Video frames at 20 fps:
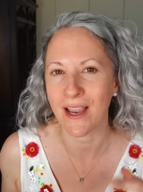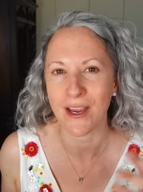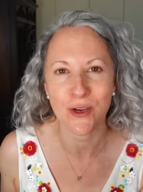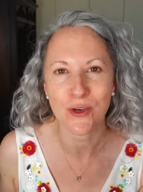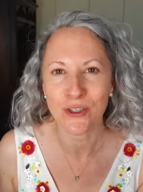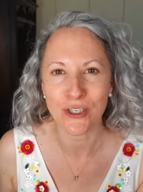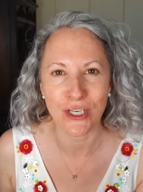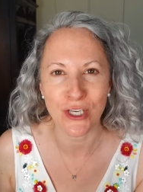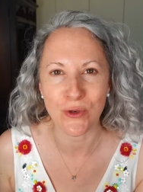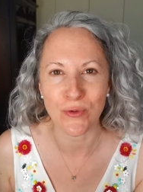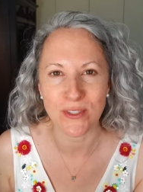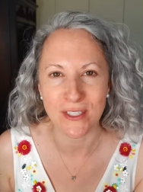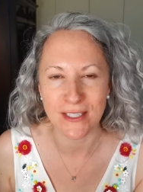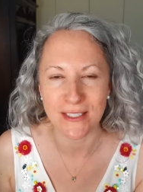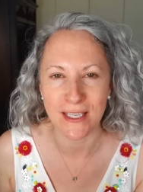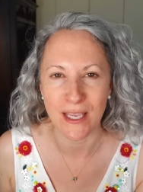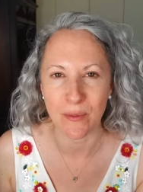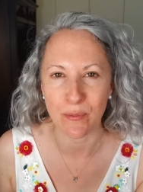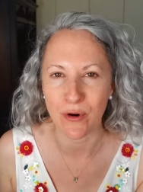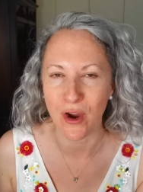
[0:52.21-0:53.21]
I usually use the
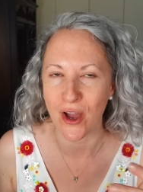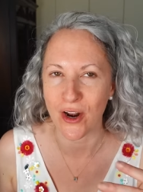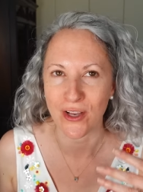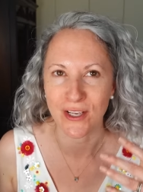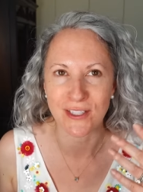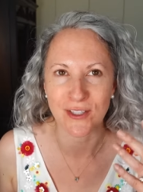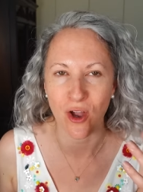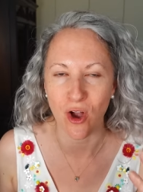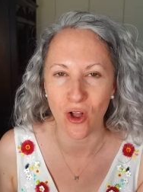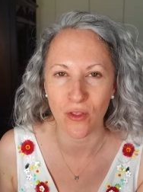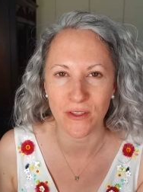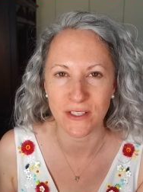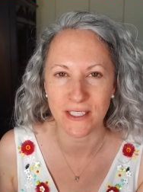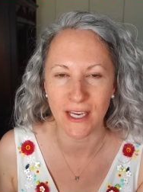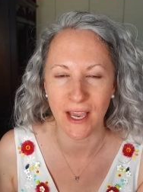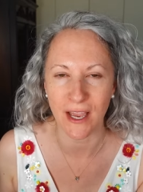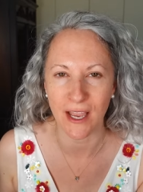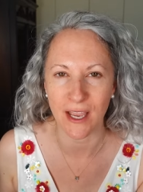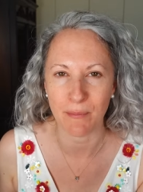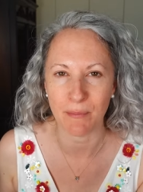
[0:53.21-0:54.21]
same products all the
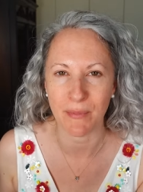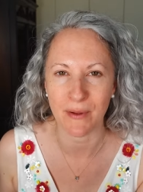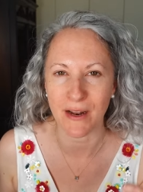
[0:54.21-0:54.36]
time,